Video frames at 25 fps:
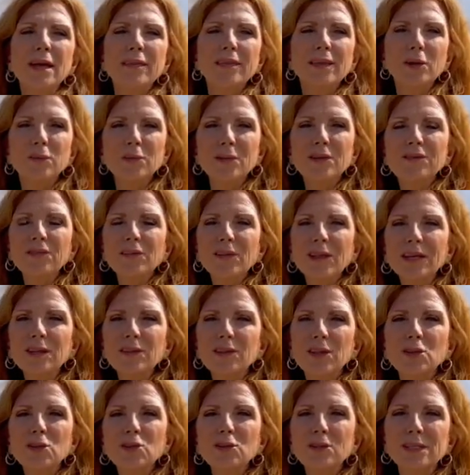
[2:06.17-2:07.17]
that reflect
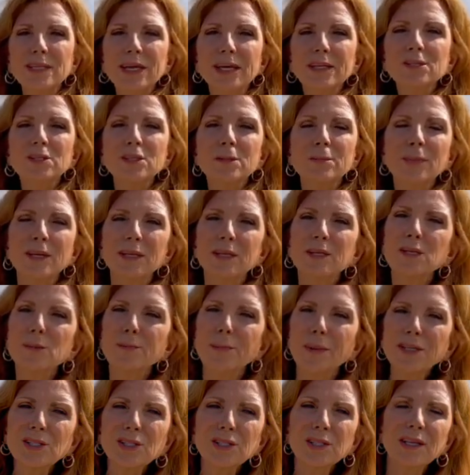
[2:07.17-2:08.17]
the New Testament,
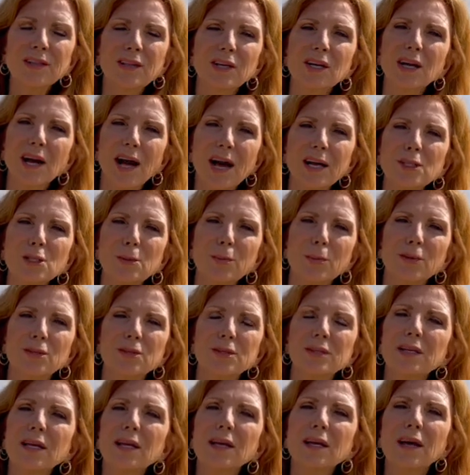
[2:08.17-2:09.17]
especially the
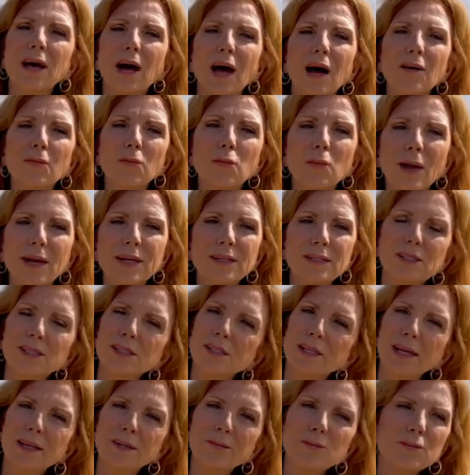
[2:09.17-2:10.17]
Gospels.
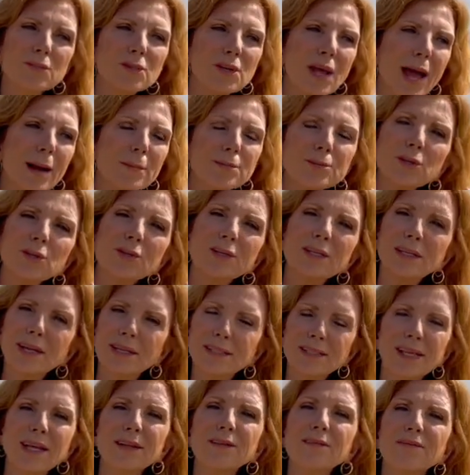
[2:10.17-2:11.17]
it, it absolutely
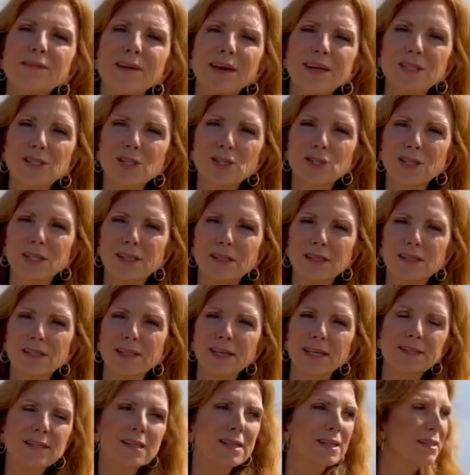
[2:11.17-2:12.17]
identifies Jesus
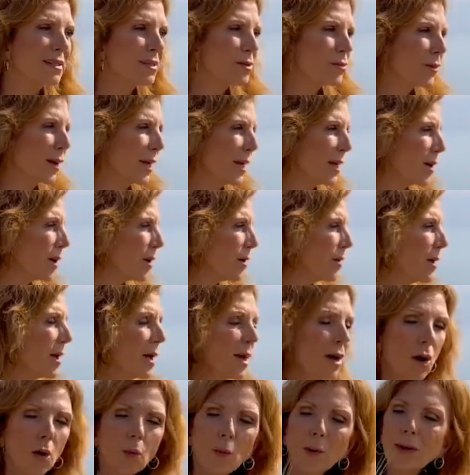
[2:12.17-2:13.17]
as this right here.
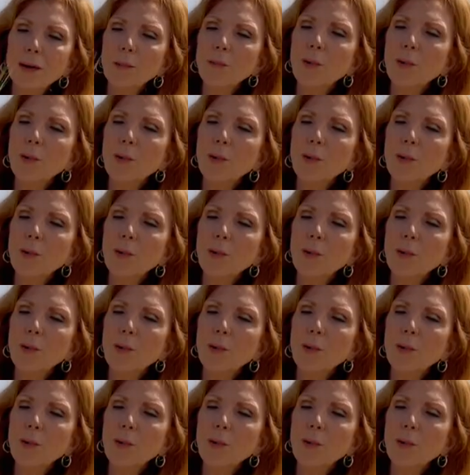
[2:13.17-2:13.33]
What I'm